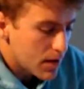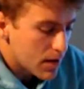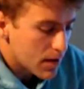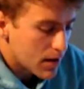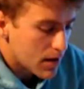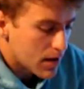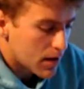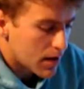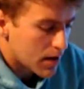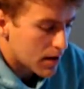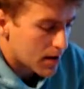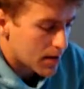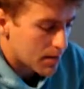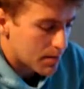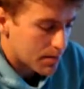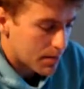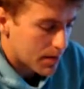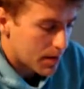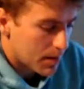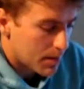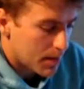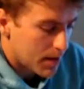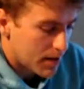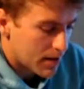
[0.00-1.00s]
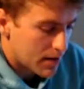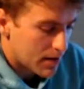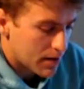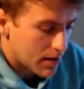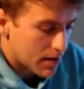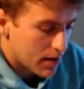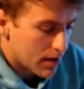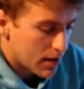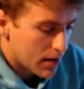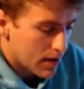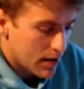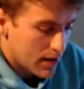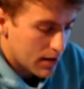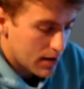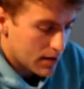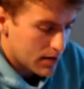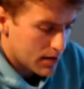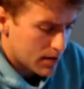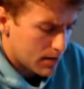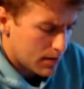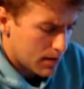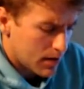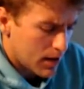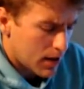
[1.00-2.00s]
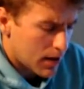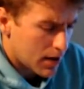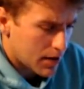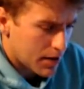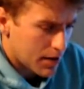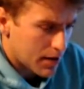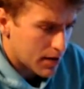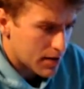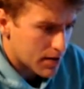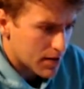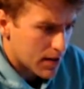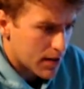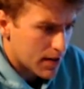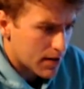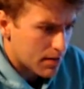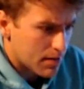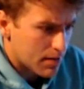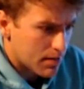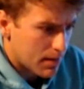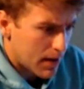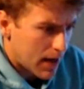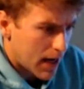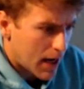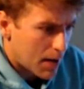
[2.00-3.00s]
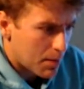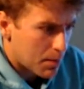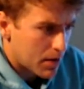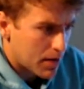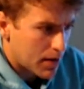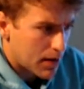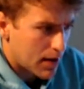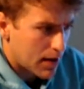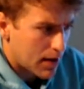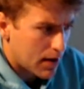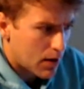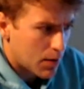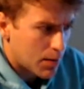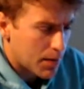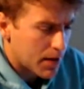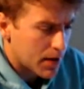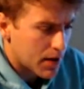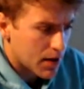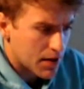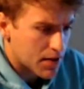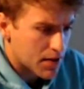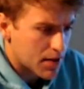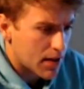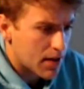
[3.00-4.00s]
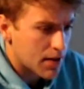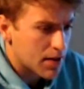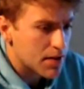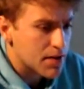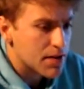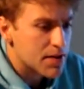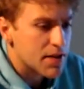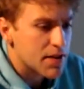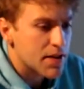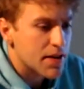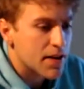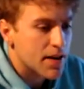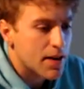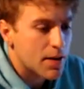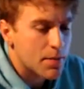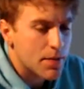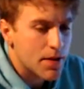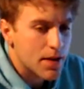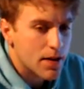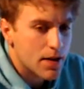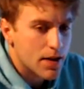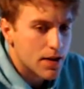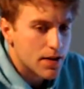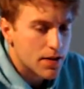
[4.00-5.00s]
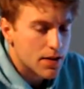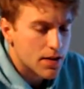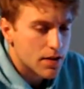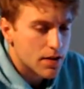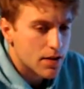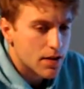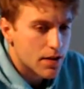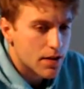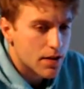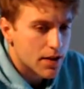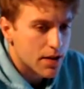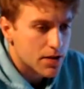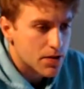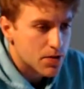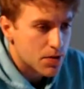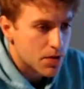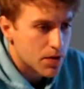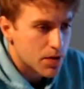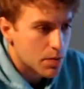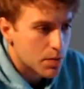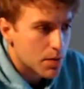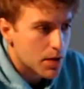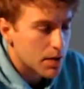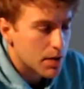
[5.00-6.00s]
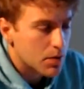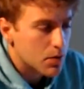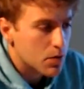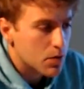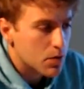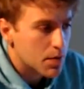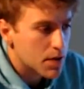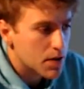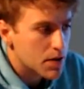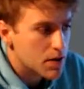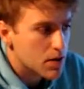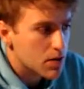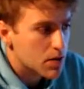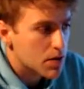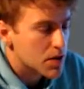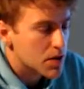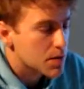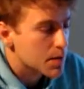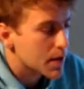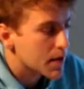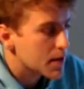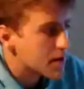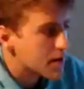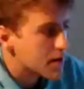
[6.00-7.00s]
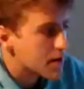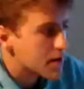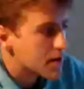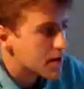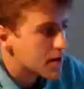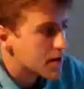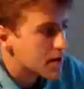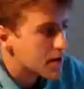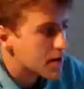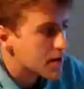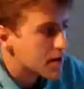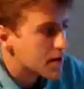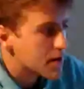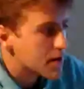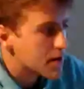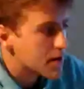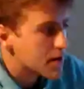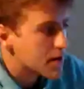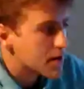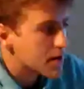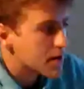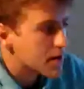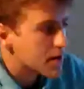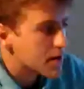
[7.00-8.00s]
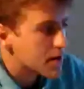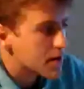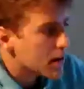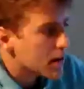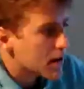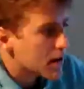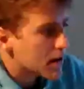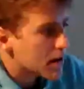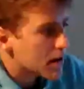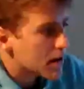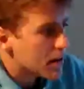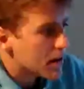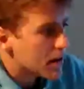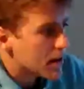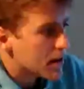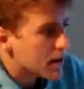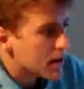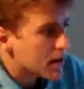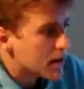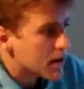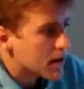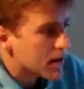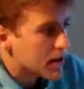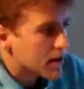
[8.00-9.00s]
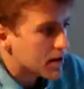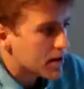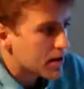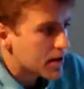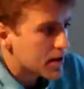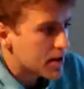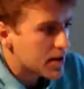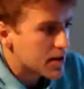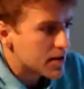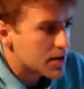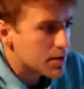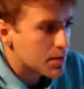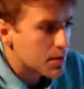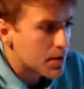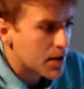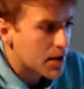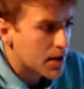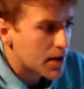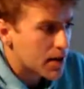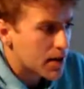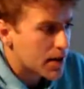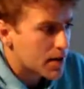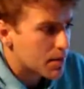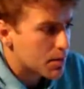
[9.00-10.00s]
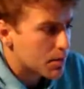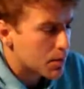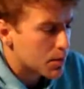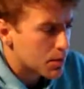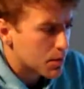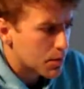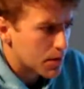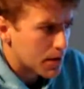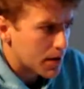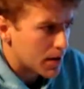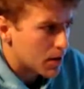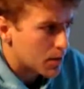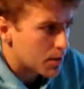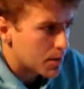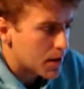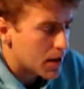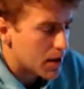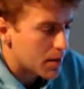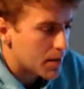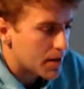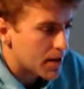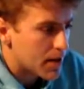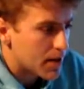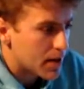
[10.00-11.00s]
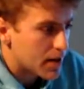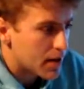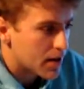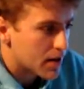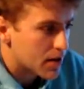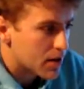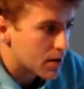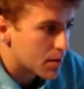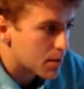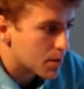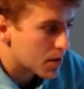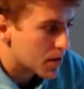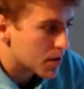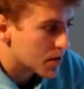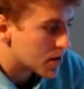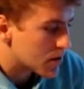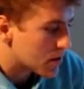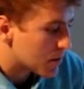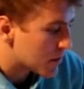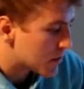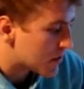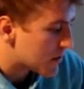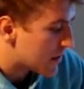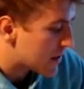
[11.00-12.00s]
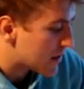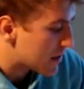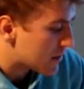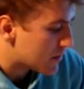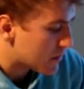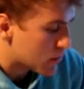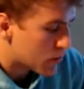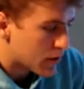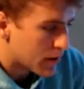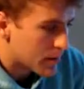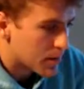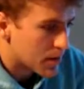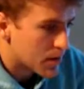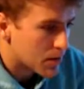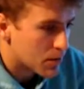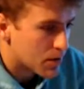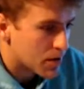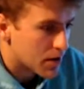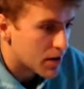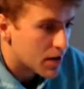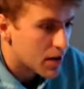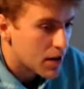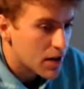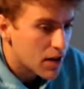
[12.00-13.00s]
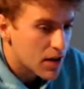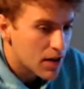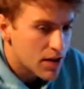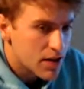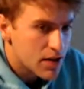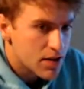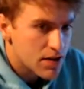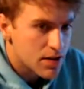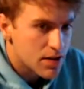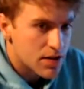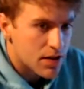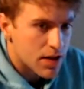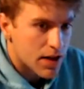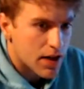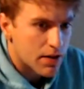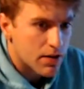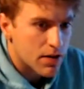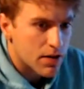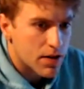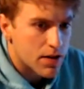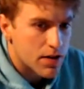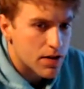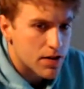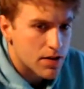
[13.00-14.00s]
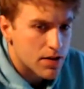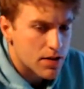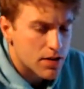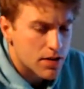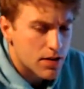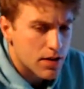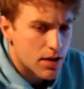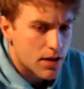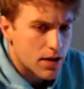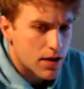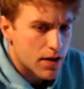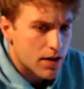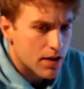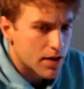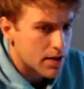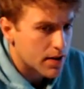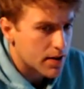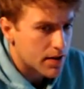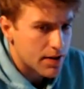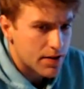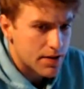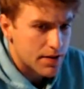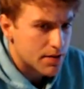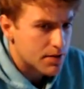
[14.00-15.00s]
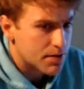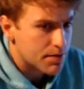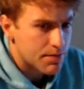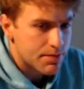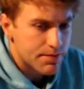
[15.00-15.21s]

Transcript: I mean, so a lot of things that happened that I'll be honest, I didn't see coming. I didn't think toilet paper would be so expensive. I didn't think that cleaning supply, PPE, other personal protective equipment would skyrocket, and